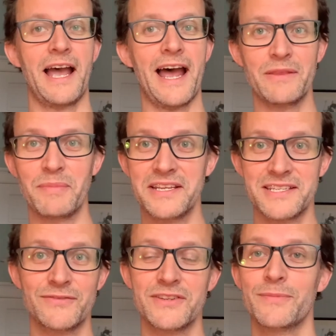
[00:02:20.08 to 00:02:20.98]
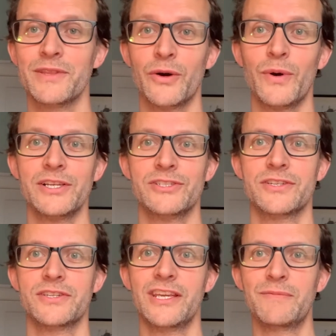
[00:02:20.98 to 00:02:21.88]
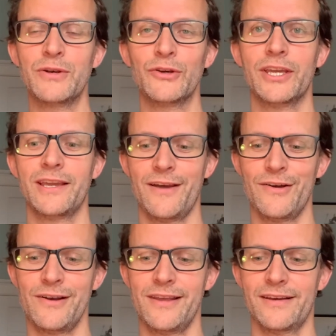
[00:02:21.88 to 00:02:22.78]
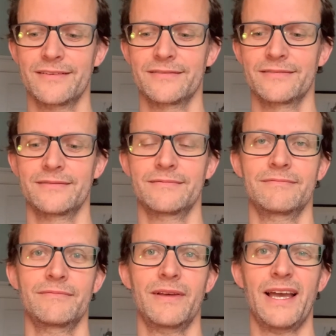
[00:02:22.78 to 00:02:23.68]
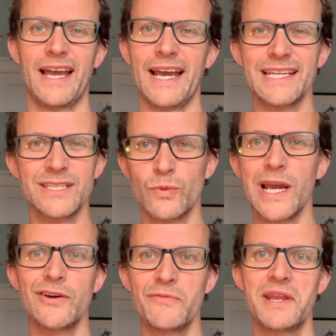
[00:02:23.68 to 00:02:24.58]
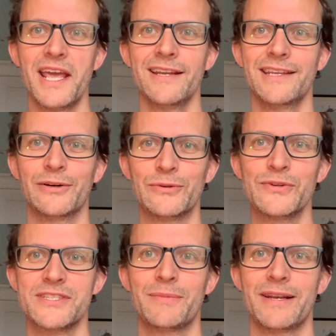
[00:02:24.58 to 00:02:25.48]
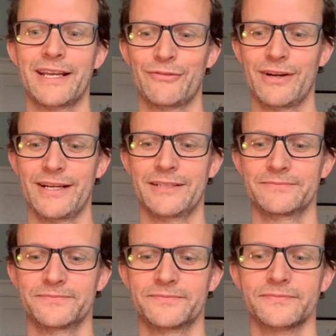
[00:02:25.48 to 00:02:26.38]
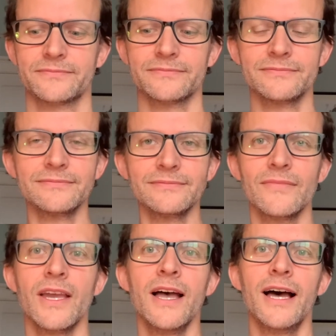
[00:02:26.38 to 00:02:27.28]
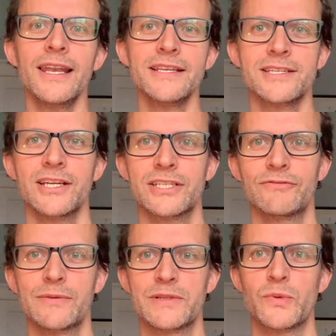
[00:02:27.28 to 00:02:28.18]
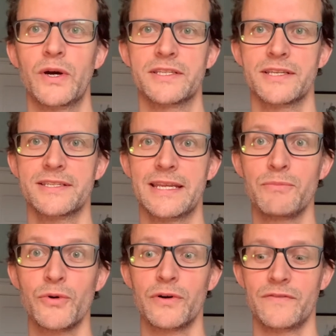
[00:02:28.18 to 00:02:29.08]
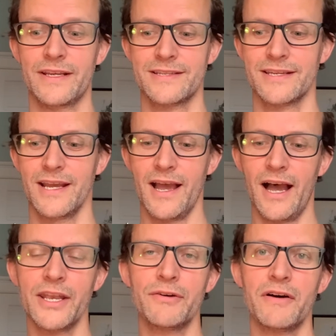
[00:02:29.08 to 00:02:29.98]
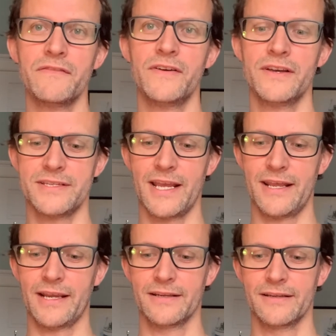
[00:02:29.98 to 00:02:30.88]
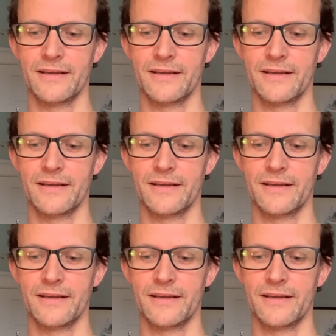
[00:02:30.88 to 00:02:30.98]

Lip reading: and the basis for some of the questions that you've been looking at earlier, and where we've been heading all Summerlink, really. Let's turn to Romans 1 to see more of this under our first heading.